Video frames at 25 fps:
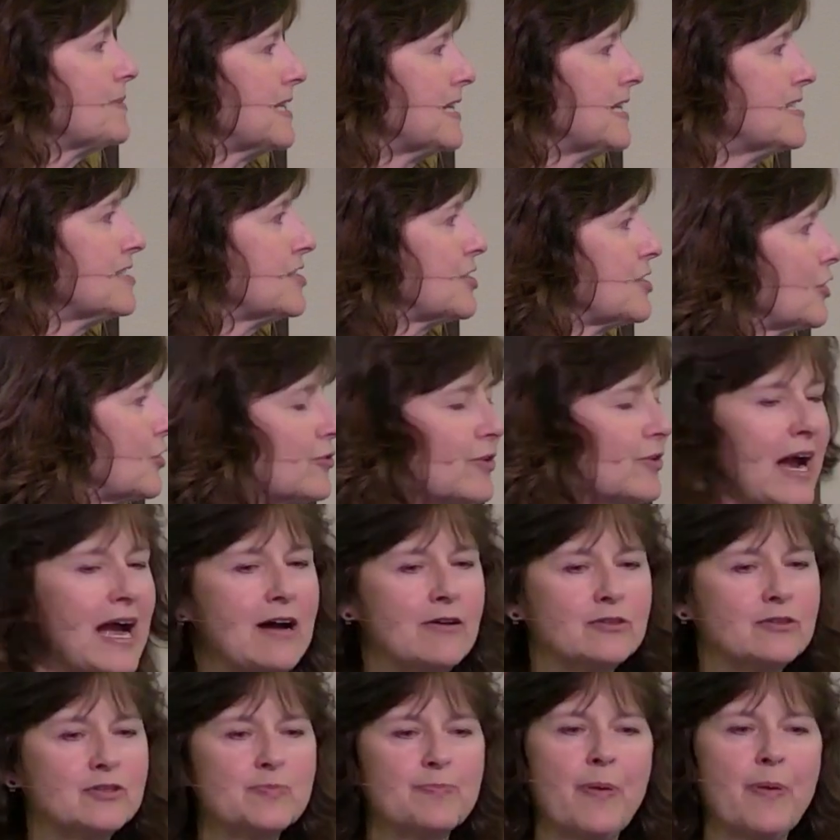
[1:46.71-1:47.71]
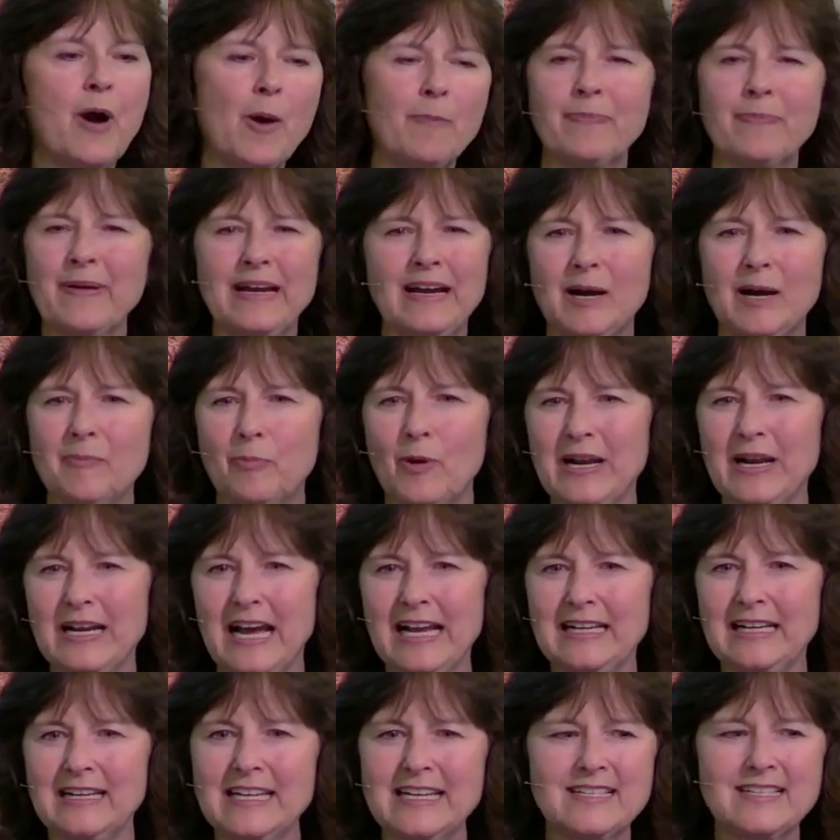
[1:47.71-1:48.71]
into the ground, popping up when I
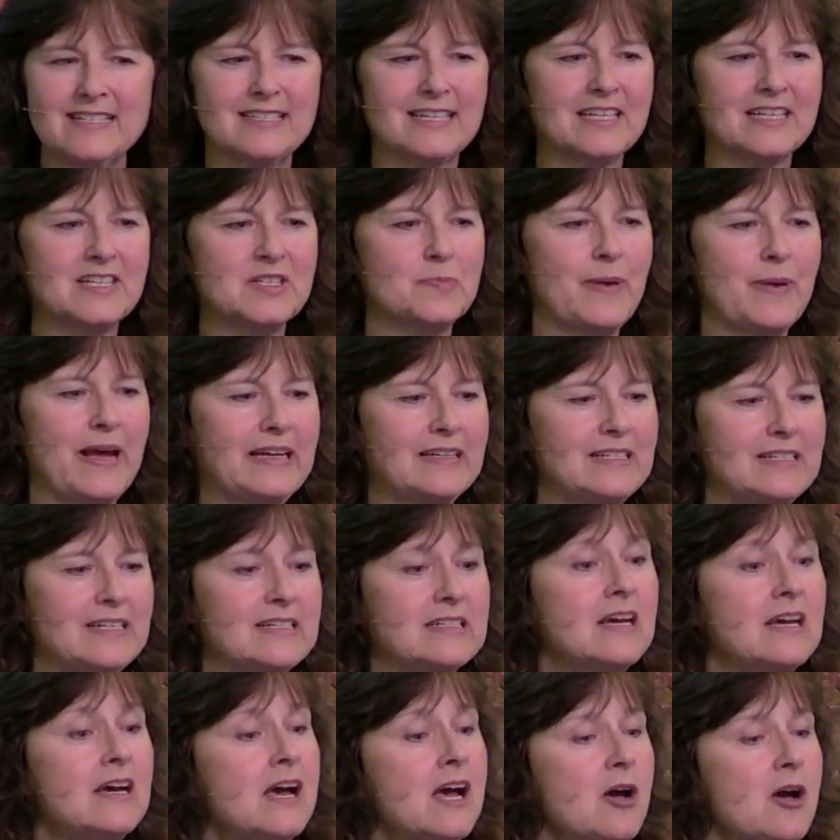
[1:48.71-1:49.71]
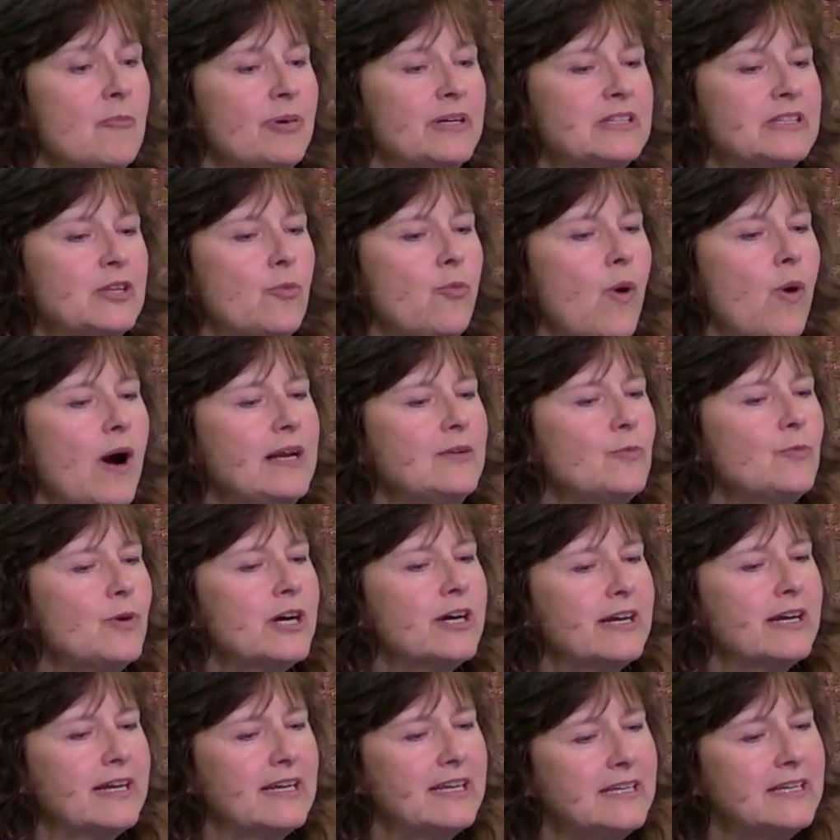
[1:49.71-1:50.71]
least expect it, but the one
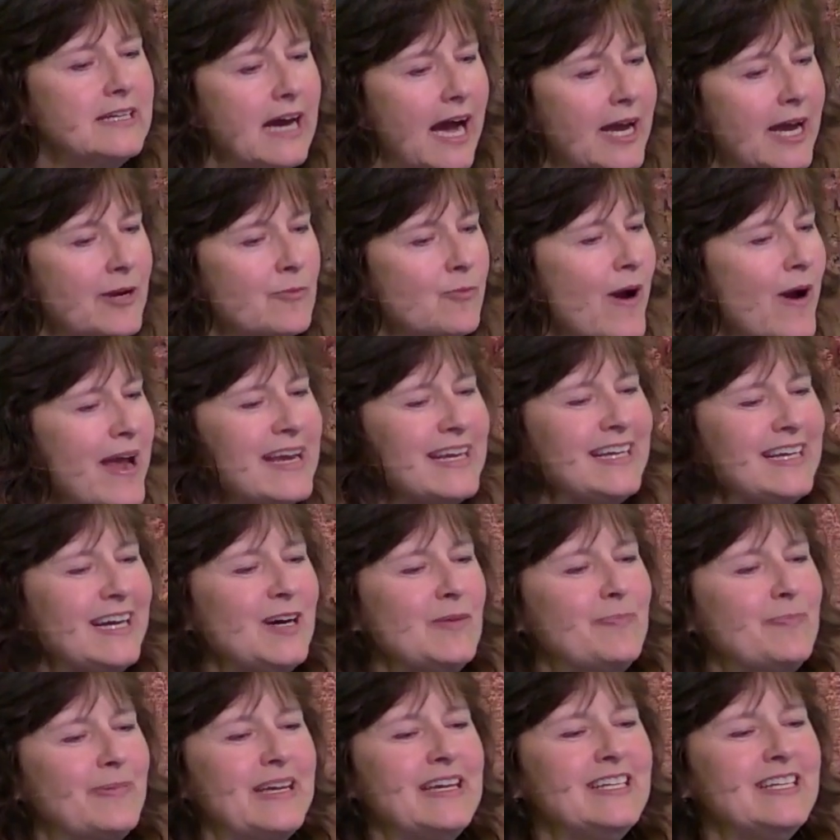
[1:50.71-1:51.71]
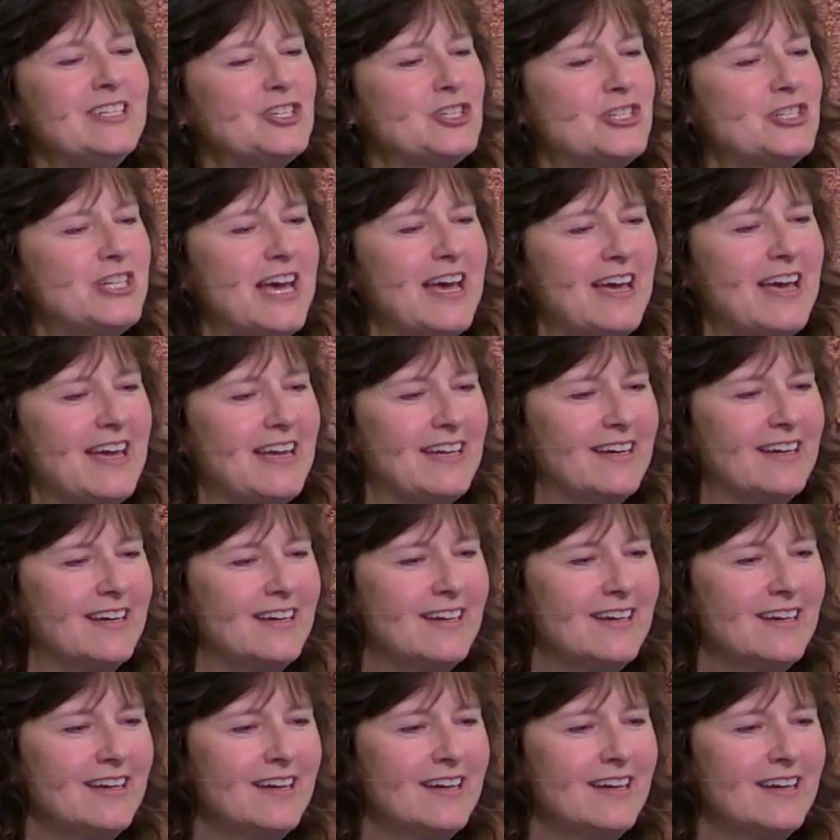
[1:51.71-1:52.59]
where I wake up each day,